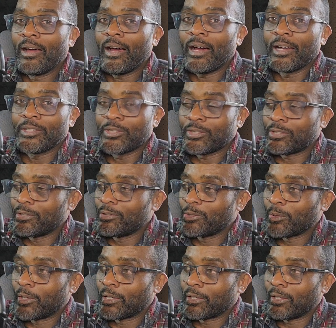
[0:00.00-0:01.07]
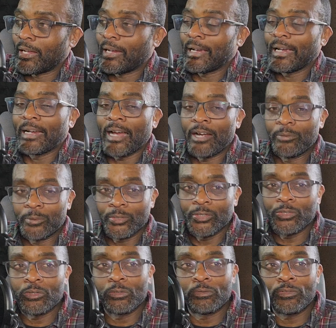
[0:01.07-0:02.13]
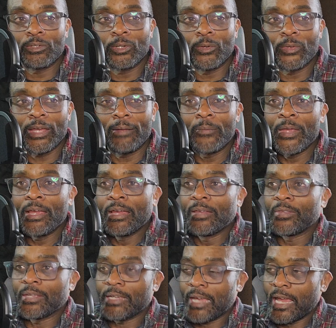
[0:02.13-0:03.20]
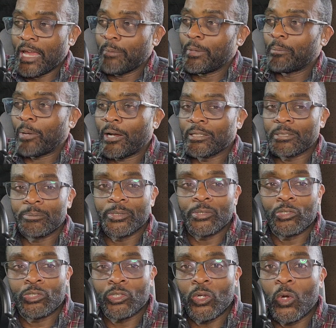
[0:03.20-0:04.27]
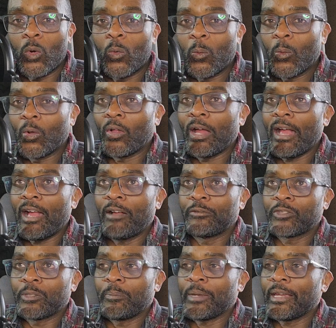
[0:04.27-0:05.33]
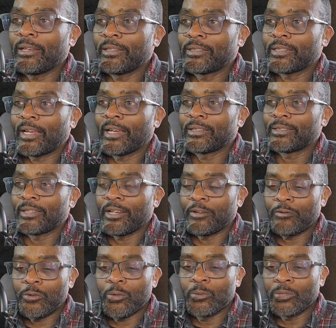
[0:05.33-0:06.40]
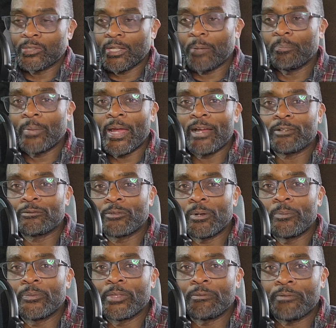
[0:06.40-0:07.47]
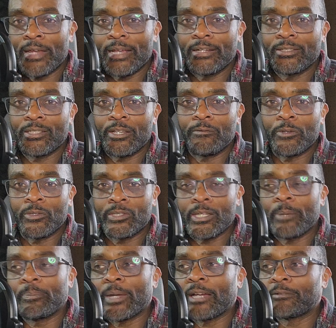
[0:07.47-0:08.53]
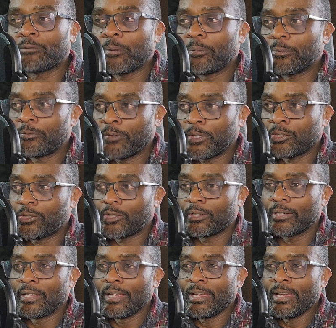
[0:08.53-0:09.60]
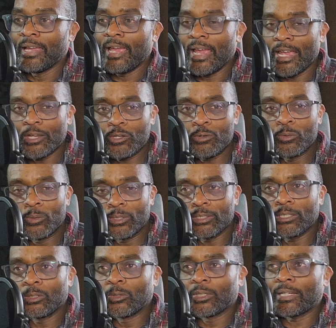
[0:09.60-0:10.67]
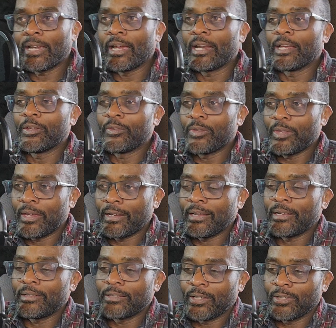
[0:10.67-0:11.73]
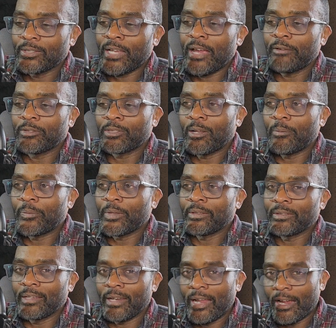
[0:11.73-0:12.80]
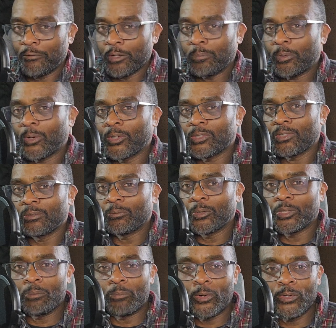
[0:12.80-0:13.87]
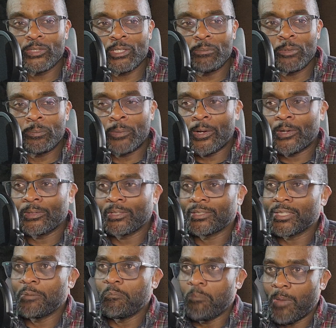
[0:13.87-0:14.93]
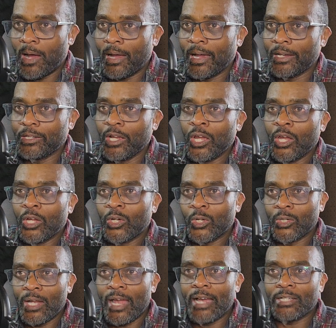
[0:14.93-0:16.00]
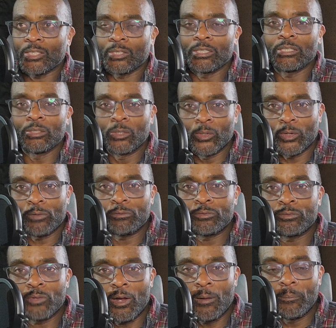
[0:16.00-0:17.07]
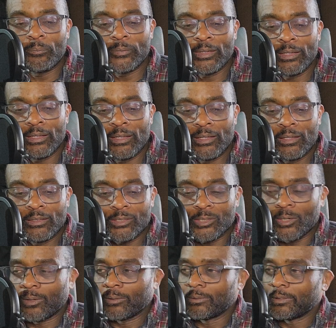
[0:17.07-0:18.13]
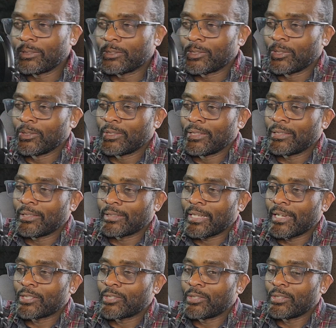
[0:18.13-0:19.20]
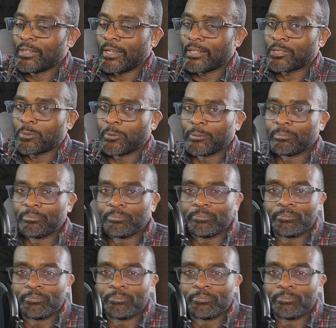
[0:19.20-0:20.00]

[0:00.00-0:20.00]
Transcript: I just enjoy it a lot, and I really do feel that the game and possibly the show will have some insights that if you step back from the fantasy, if you step back from the fiction, and you really look at it, that it does have something that every person with emergency preparedness in mind could actually learn from. So until then, I'll catch you in the next one.